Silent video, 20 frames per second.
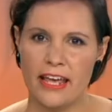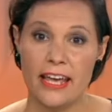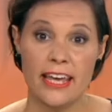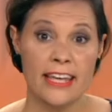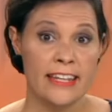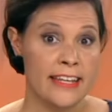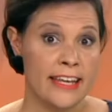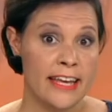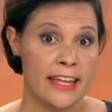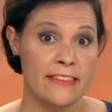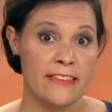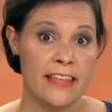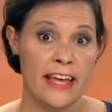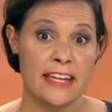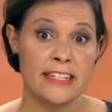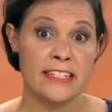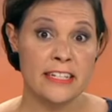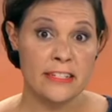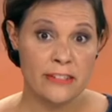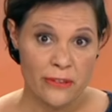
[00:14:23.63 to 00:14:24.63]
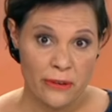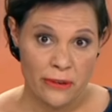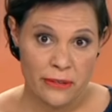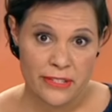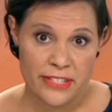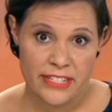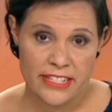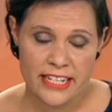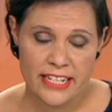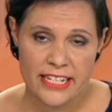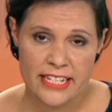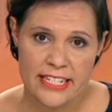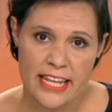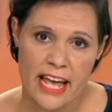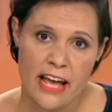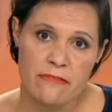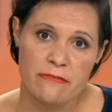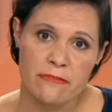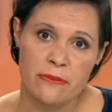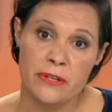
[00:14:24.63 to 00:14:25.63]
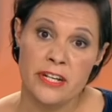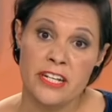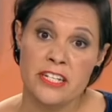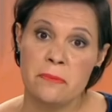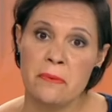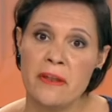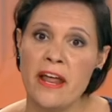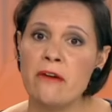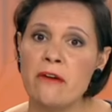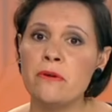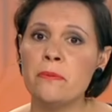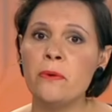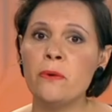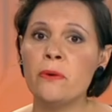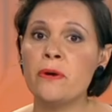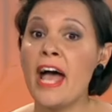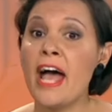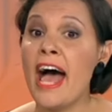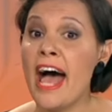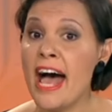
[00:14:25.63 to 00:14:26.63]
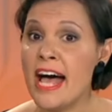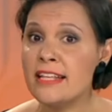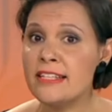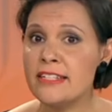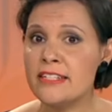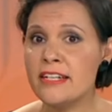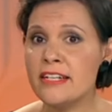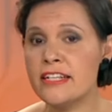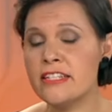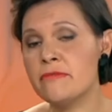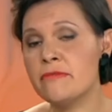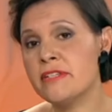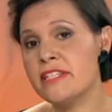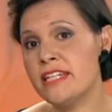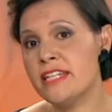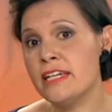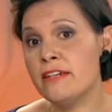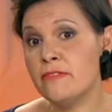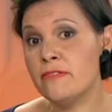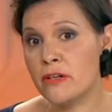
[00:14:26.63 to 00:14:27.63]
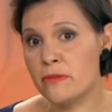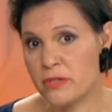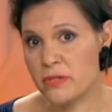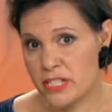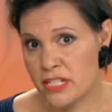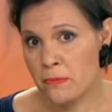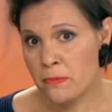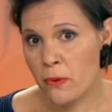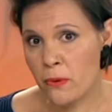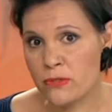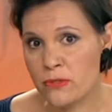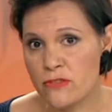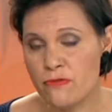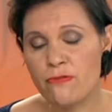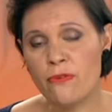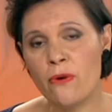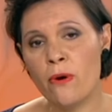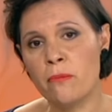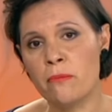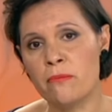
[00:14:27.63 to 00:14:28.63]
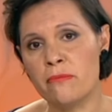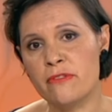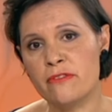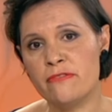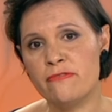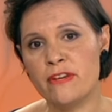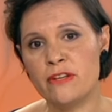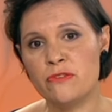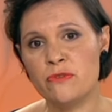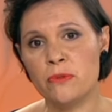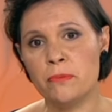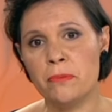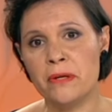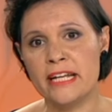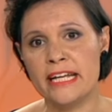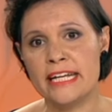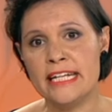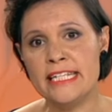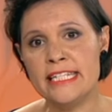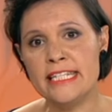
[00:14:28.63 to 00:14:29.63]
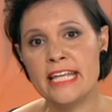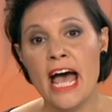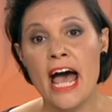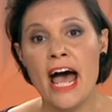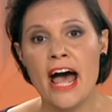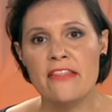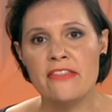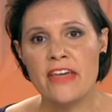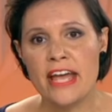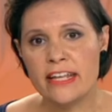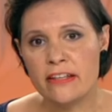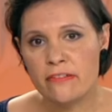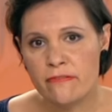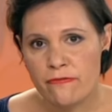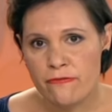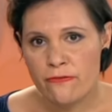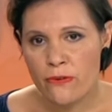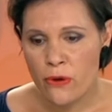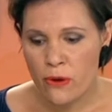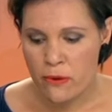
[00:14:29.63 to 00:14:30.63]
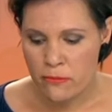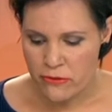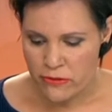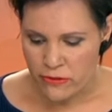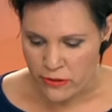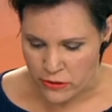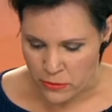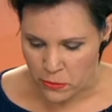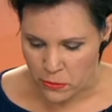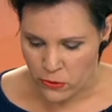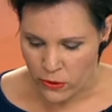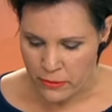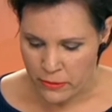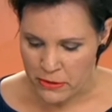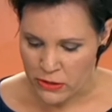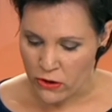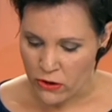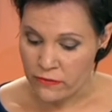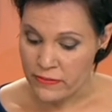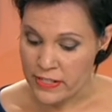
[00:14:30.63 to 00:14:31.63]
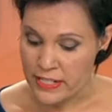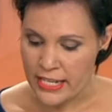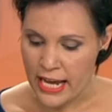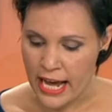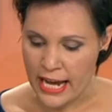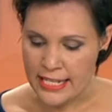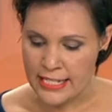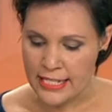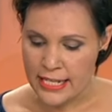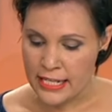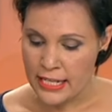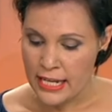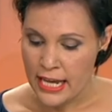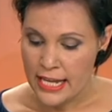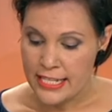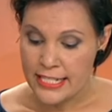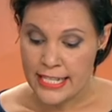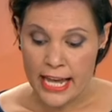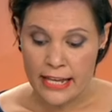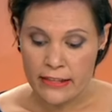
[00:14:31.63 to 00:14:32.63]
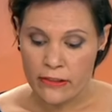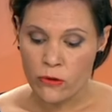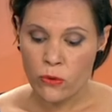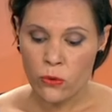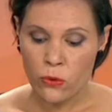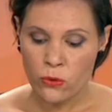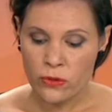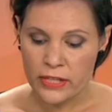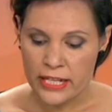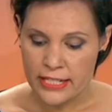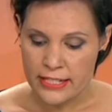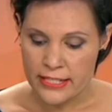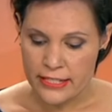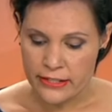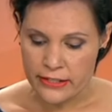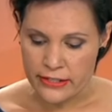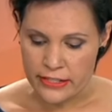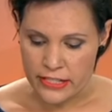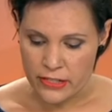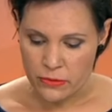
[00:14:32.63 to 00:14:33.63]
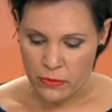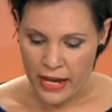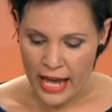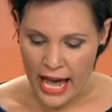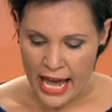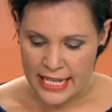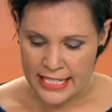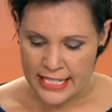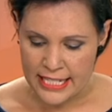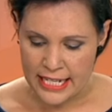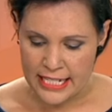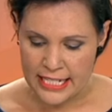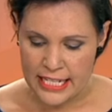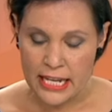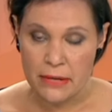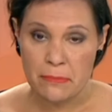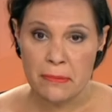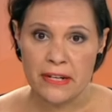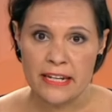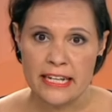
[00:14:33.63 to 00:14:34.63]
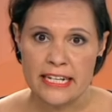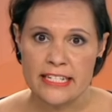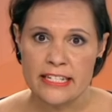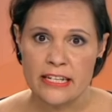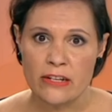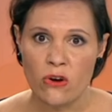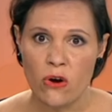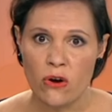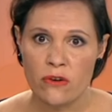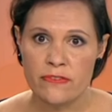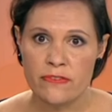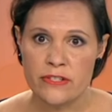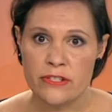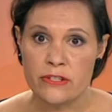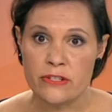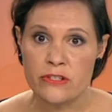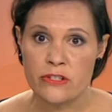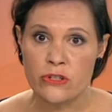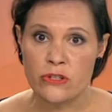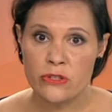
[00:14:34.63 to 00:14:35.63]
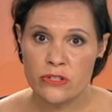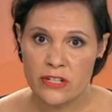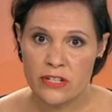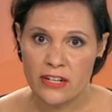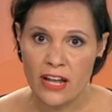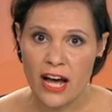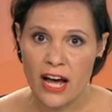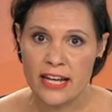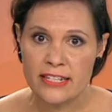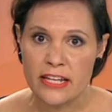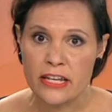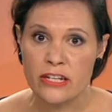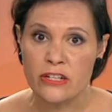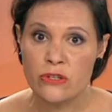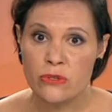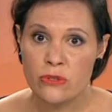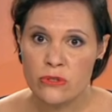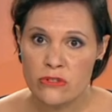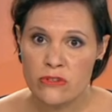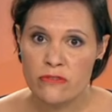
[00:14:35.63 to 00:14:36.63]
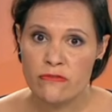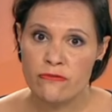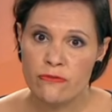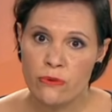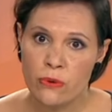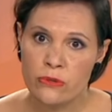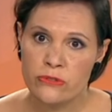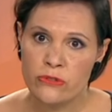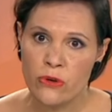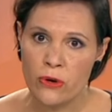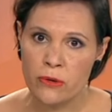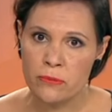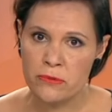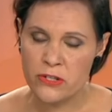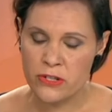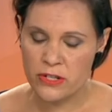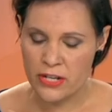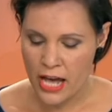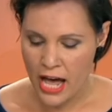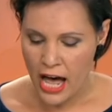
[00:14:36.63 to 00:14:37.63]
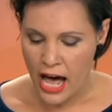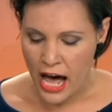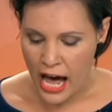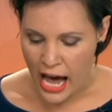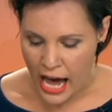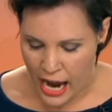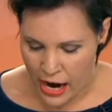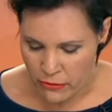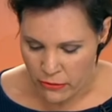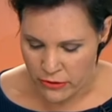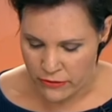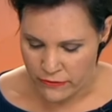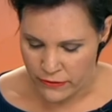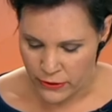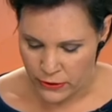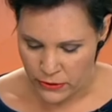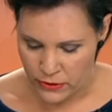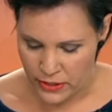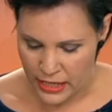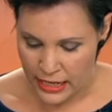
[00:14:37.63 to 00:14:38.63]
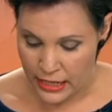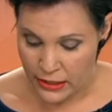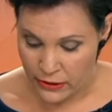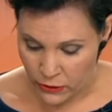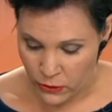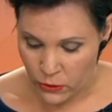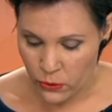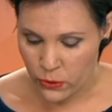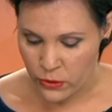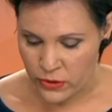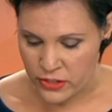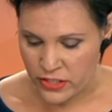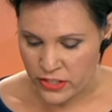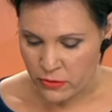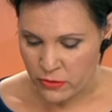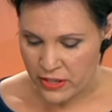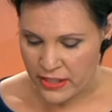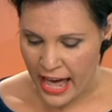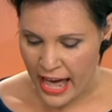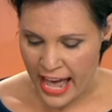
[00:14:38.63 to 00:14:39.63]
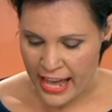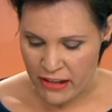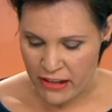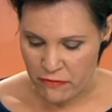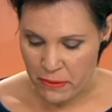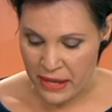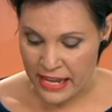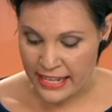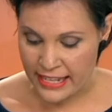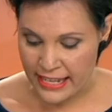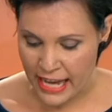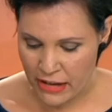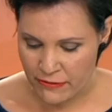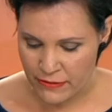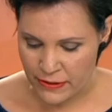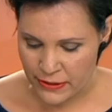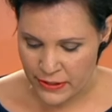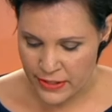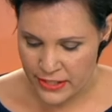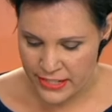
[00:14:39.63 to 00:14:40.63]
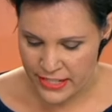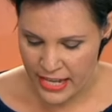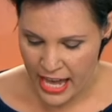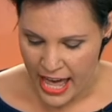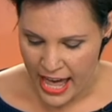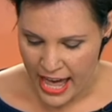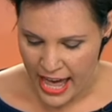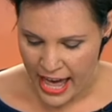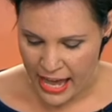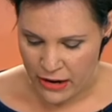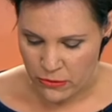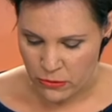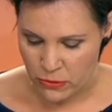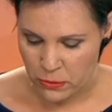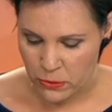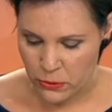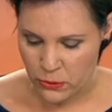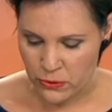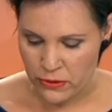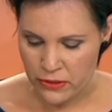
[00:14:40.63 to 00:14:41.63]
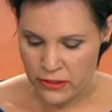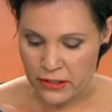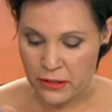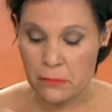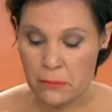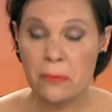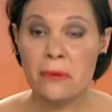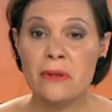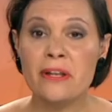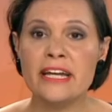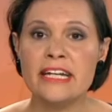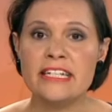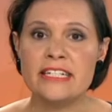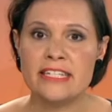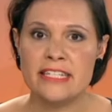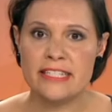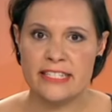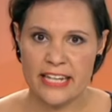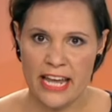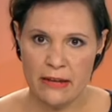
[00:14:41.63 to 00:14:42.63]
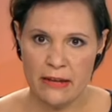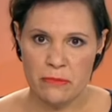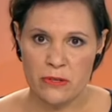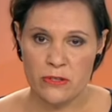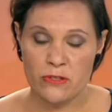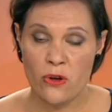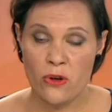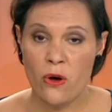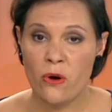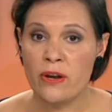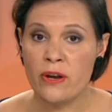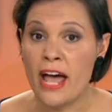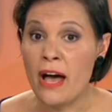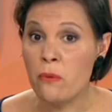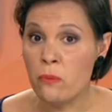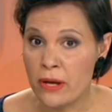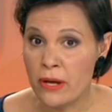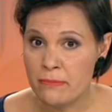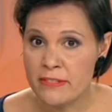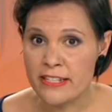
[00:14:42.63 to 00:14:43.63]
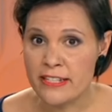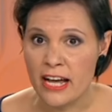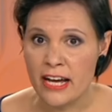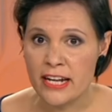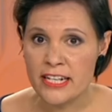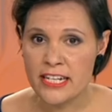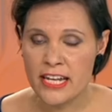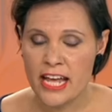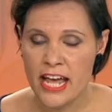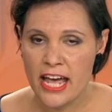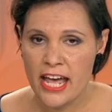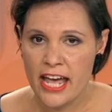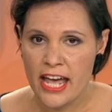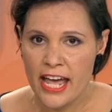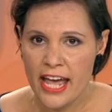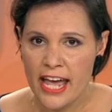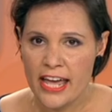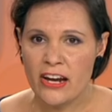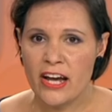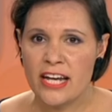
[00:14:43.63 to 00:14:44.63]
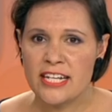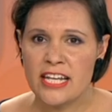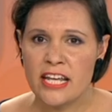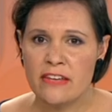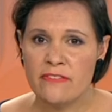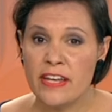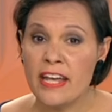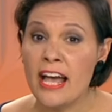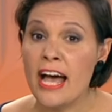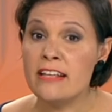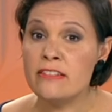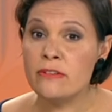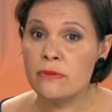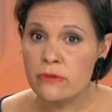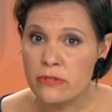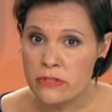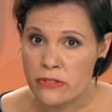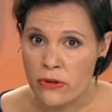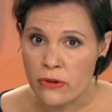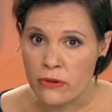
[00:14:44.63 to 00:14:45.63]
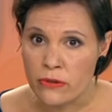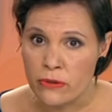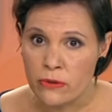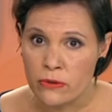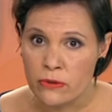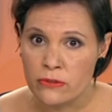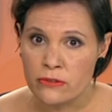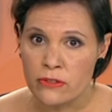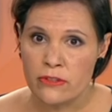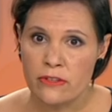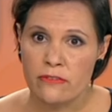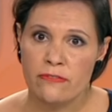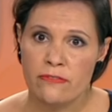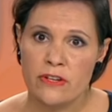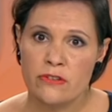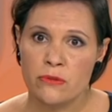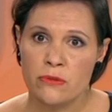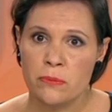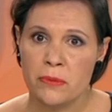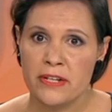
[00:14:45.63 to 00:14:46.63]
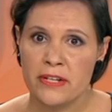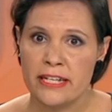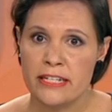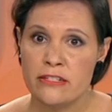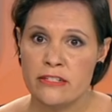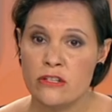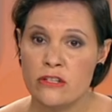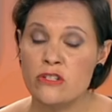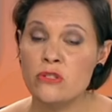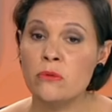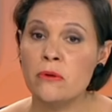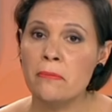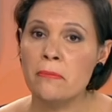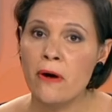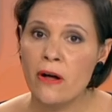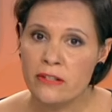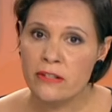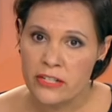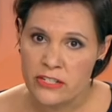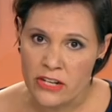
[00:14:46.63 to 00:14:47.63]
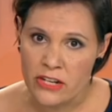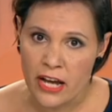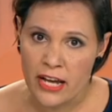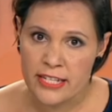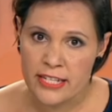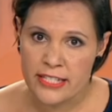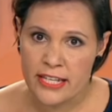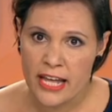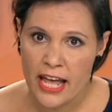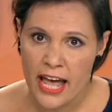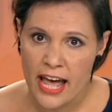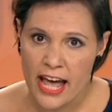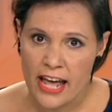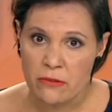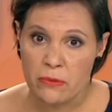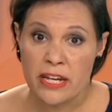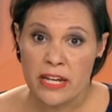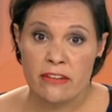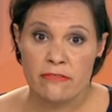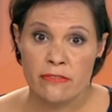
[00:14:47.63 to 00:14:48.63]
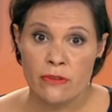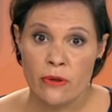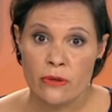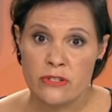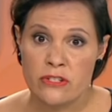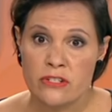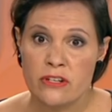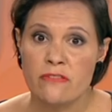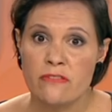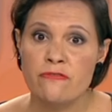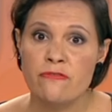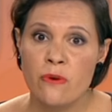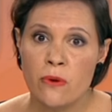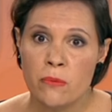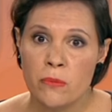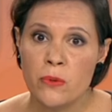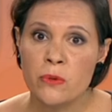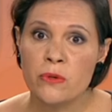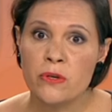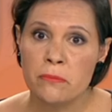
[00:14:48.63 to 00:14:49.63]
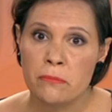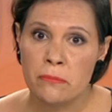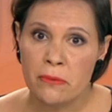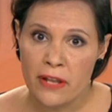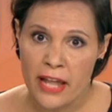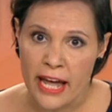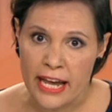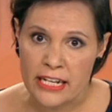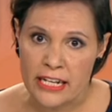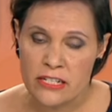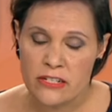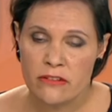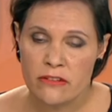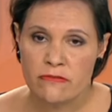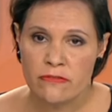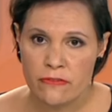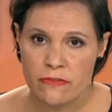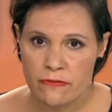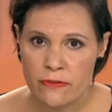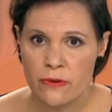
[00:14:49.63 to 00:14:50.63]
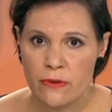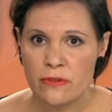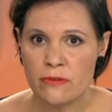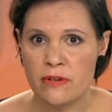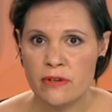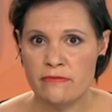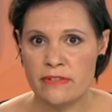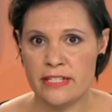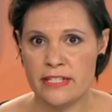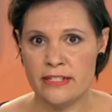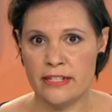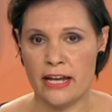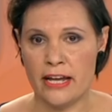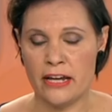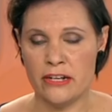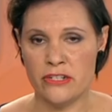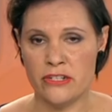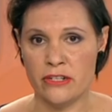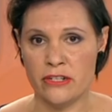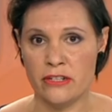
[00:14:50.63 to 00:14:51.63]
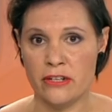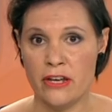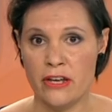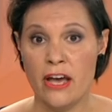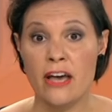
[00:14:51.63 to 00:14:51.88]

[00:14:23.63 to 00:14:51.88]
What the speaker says: In the end, they did not seize our footage, but our reporter has just received a response from the Federal Police. They confirmed the deployment of a taser, saying that all incidents where ACT policing officers utilise a use of force option are reviewed in accordance with AFP governance, and we'll put the complete statement on our website. NITV has also called on the Federal Police to apologise, and we have lodged a formal complaint for further investigation.